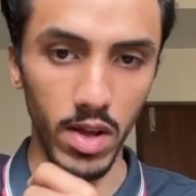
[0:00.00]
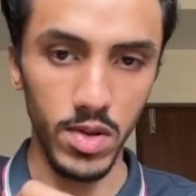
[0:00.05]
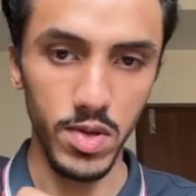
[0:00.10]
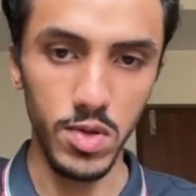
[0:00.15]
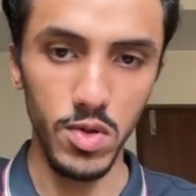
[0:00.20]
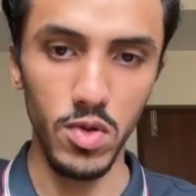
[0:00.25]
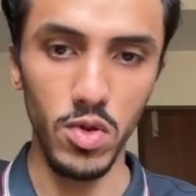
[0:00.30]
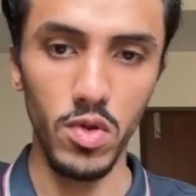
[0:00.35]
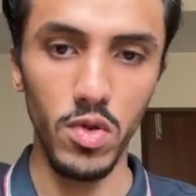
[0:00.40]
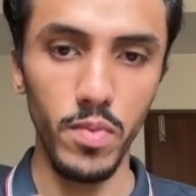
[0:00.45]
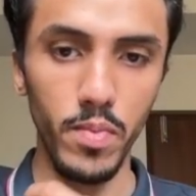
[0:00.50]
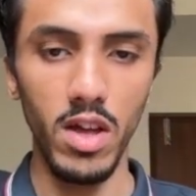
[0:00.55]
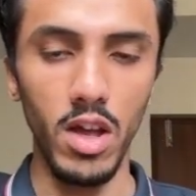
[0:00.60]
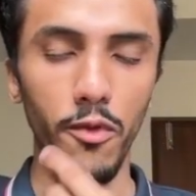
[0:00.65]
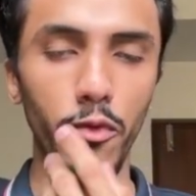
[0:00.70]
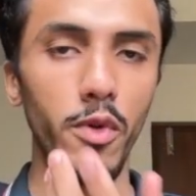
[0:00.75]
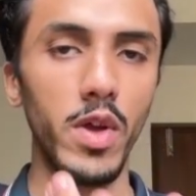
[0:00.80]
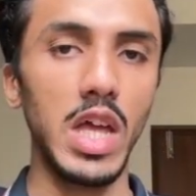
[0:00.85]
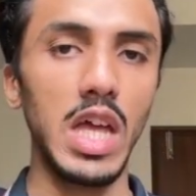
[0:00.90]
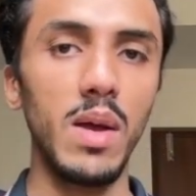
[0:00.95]
So
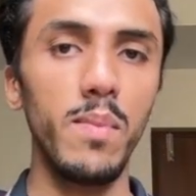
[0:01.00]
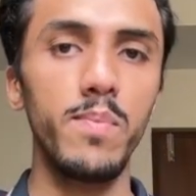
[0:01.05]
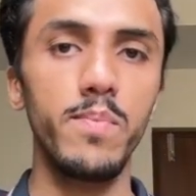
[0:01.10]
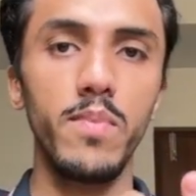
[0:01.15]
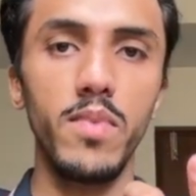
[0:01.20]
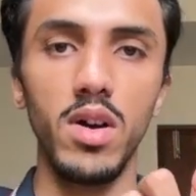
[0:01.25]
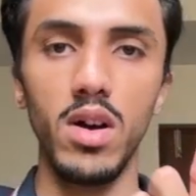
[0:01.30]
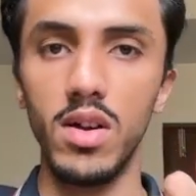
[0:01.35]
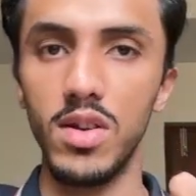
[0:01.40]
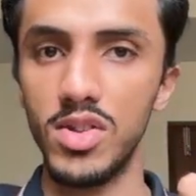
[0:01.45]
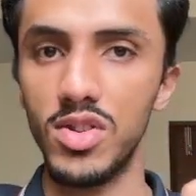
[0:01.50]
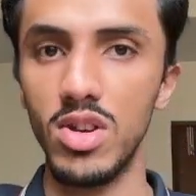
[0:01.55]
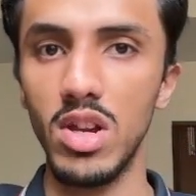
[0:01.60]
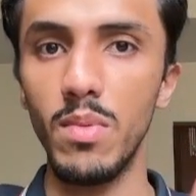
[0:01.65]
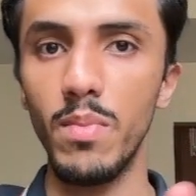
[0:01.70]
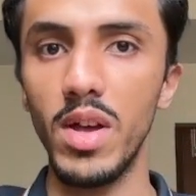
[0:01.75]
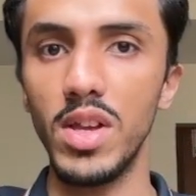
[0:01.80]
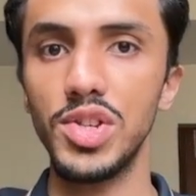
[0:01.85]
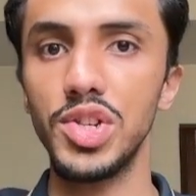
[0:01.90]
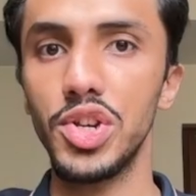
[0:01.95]
if we keep
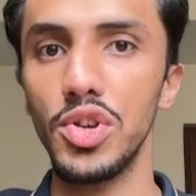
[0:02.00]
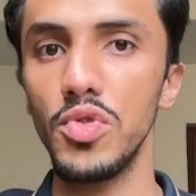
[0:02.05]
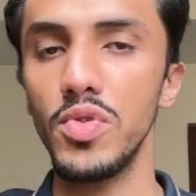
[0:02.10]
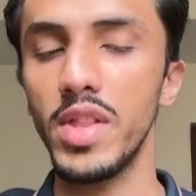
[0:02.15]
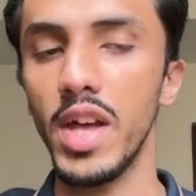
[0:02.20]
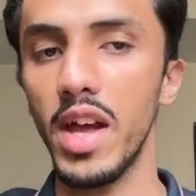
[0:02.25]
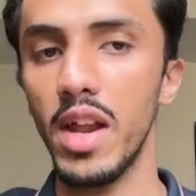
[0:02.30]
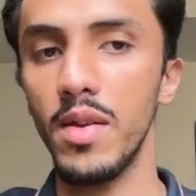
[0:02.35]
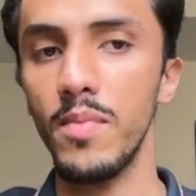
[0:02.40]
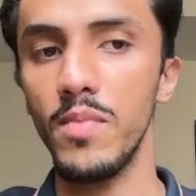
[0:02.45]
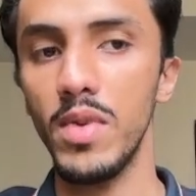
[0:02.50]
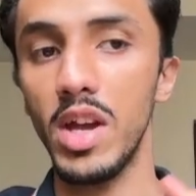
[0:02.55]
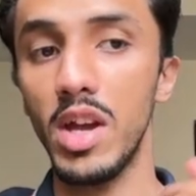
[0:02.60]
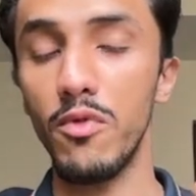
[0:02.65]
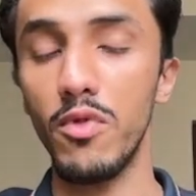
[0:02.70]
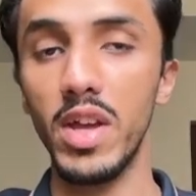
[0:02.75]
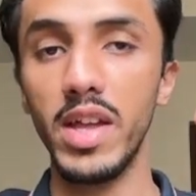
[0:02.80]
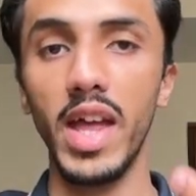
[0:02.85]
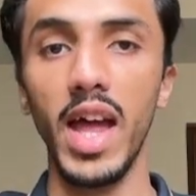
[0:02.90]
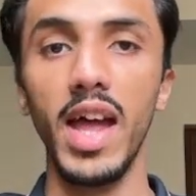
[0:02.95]
stream as true, then
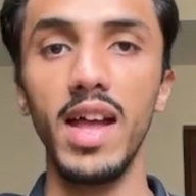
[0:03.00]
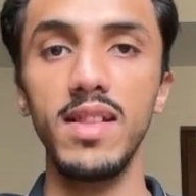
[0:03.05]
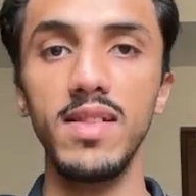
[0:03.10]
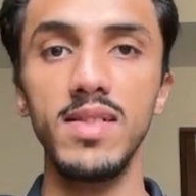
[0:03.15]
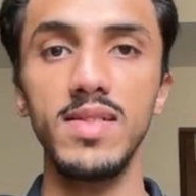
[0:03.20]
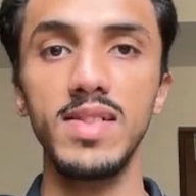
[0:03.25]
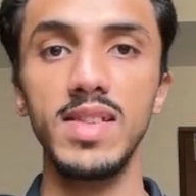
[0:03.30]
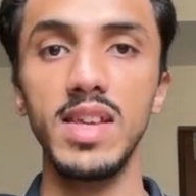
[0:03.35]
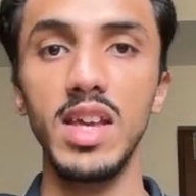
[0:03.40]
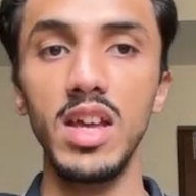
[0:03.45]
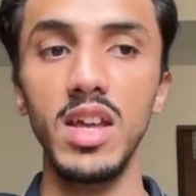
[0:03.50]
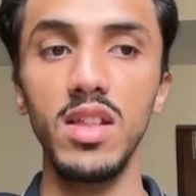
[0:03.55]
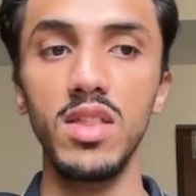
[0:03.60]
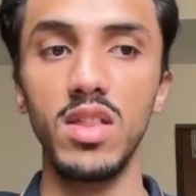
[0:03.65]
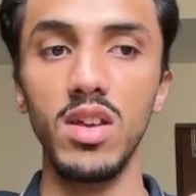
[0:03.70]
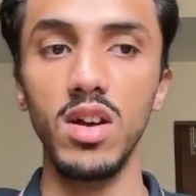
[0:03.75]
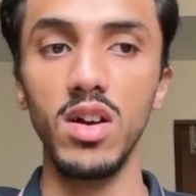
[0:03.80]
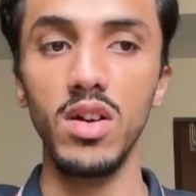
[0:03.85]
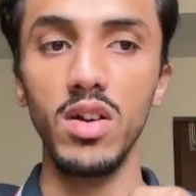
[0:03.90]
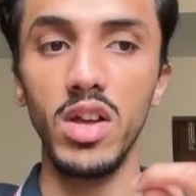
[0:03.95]
we can see
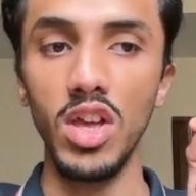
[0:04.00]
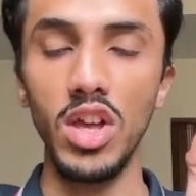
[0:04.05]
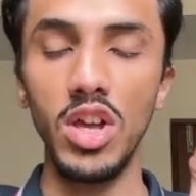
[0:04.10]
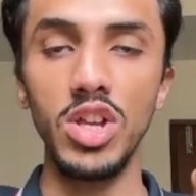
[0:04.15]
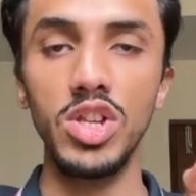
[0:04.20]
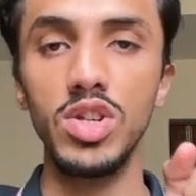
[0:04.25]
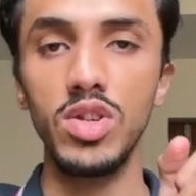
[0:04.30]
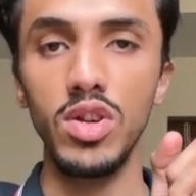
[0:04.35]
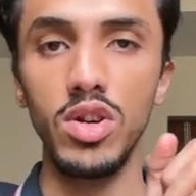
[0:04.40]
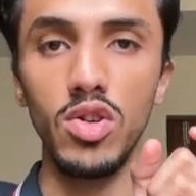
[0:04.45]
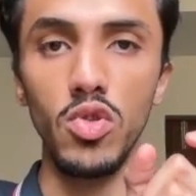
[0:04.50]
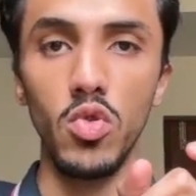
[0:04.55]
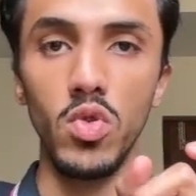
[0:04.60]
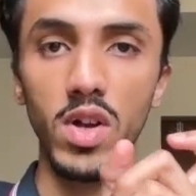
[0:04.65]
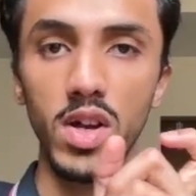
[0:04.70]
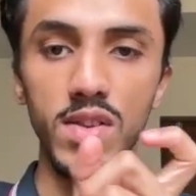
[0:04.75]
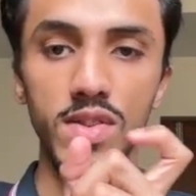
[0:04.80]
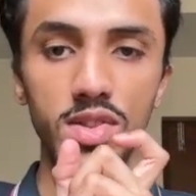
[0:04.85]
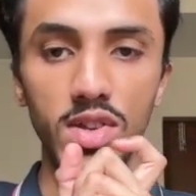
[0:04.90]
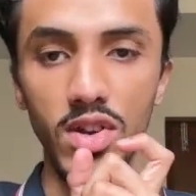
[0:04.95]
the each
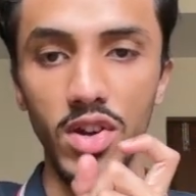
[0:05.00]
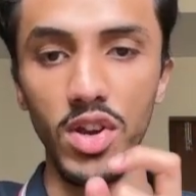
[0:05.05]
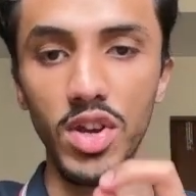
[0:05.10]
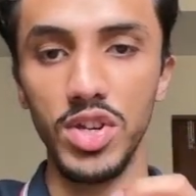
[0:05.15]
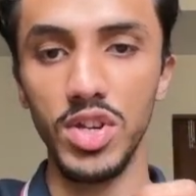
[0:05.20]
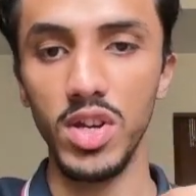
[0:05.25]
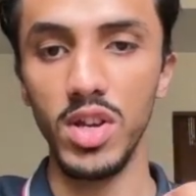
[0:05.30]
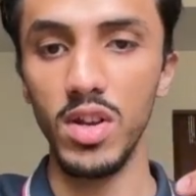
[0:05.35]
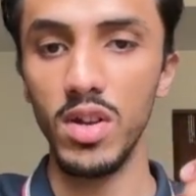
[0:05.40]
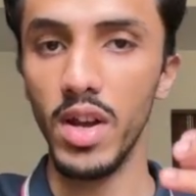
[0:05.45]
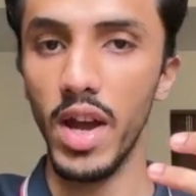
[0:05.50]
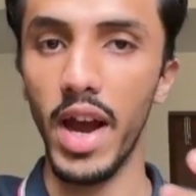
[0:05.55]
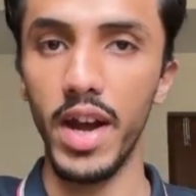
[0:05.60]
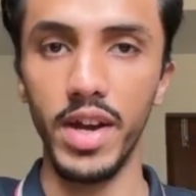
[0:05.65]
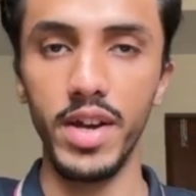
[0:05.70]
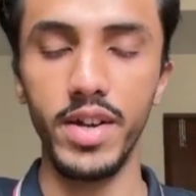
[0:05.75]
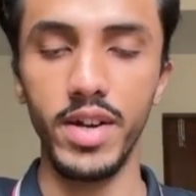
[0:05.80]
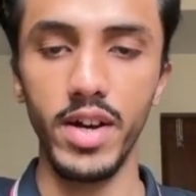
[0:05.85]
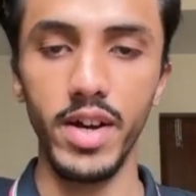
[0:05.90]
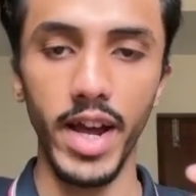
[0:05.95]
token generation
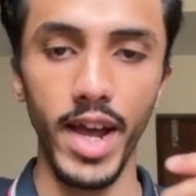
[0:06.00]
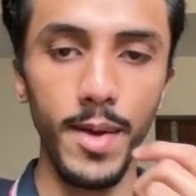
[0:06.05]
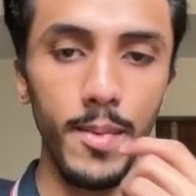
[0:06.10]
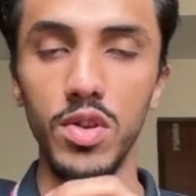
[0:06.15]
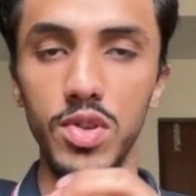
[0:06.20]
at the time.